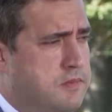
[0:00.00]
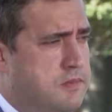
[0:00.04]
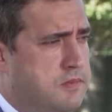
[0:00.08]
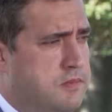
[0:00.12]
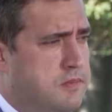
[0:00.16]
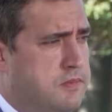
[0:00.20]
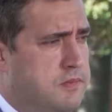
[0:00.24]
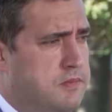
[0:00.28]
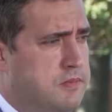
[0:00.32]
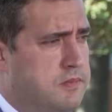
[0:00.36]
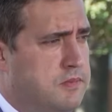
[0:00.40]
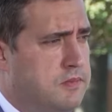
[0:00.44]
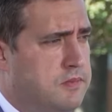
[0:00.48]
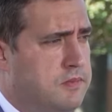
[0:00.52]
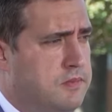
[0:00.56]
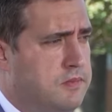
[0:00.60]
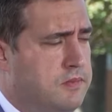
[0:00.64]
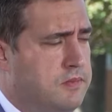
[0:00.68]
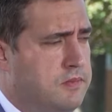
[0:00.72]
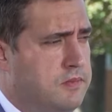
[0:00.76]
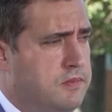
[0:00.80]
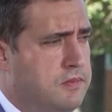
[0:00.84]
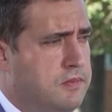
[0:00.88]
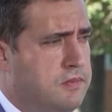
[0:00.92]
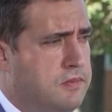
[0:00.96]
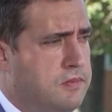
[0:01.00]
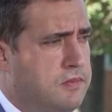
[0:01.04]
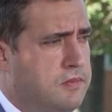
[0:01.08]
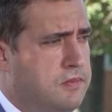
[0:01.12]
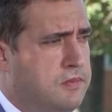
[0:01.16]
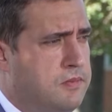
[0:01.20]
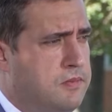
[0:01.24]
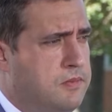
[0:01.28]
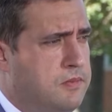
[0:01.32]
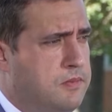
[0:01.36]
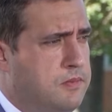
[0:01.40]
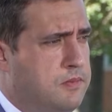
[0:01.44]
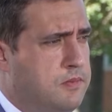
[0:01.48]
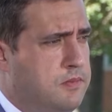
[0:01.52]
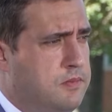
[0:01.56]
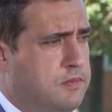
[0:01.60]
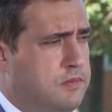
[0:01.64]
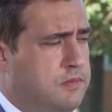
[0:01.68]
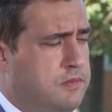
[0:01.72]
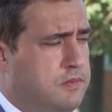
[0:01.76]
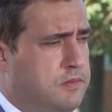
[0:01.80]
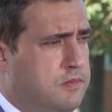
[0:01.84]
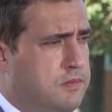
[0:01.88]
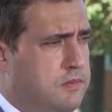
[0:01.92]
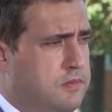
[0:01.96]

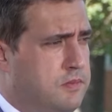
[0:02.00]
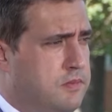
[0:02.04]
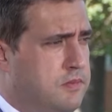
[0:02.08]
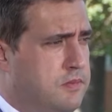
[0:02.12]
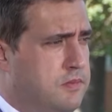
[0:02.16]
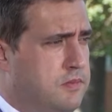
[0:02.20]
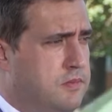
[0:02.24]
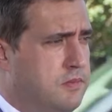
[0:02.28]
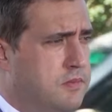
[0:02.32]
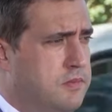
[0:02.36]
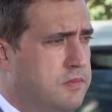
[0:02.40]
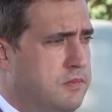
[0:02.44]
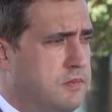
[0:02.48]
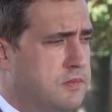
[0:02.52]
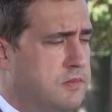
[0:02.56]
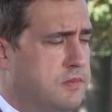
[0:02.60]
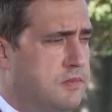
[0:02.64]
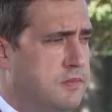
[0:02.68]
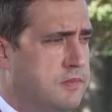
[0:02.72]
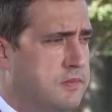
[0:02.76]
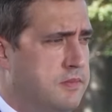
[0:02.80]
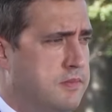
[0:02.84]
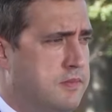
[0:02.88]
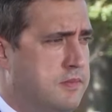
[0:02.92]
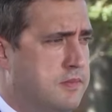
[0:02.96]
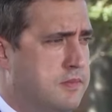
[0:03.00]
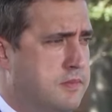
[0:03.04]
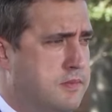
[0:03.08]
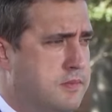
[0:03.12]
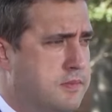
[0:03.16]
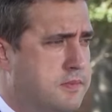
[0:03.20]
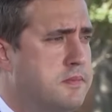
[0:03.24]
(silent)